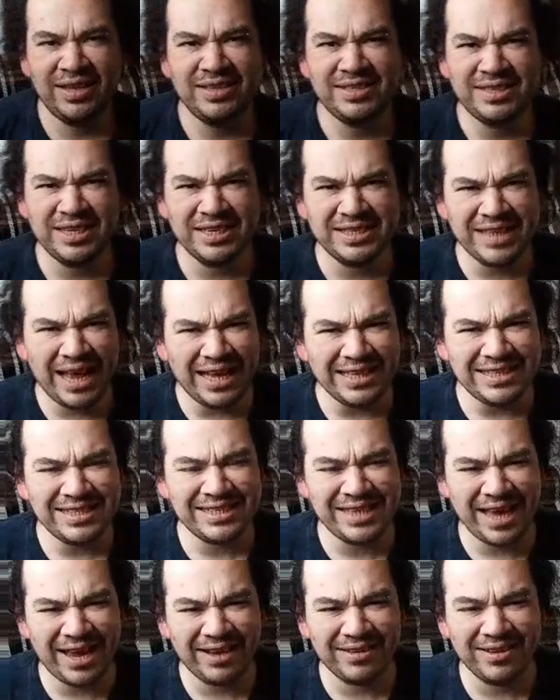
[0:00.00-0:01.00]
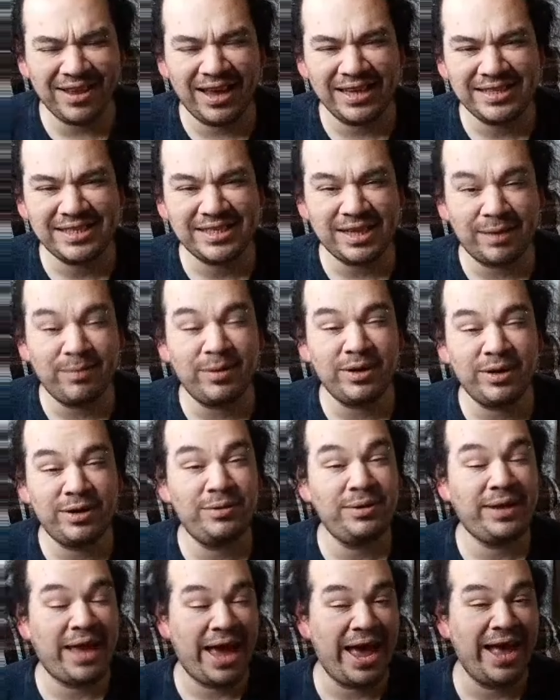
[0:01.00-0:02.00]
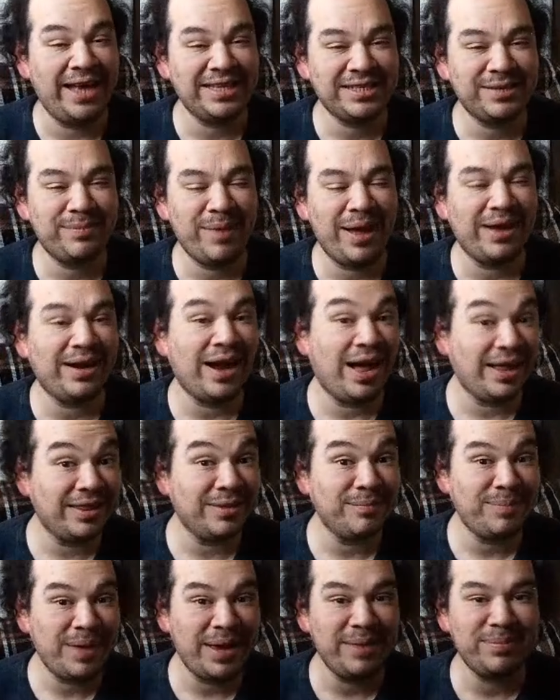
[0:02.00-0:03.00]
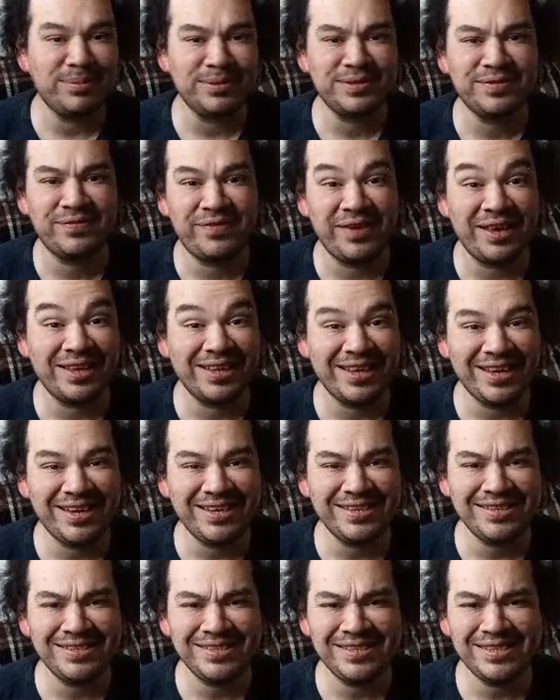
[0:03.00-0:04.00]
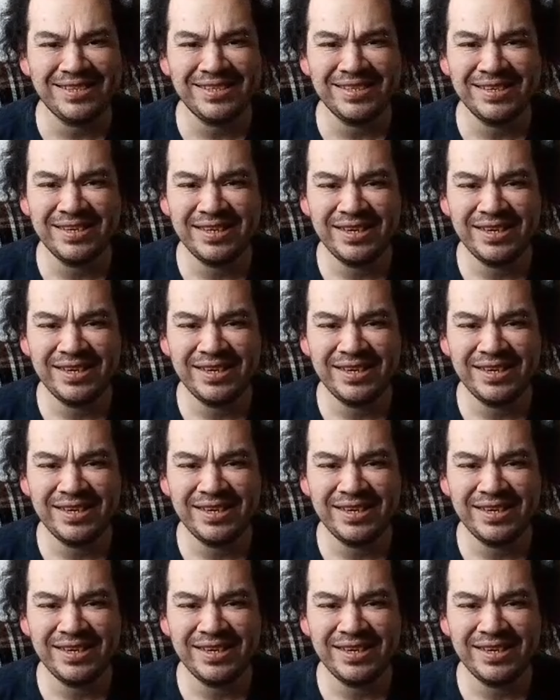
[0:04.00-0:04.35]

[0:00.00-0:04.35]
Does that sound like someone who cares about other people's feelings?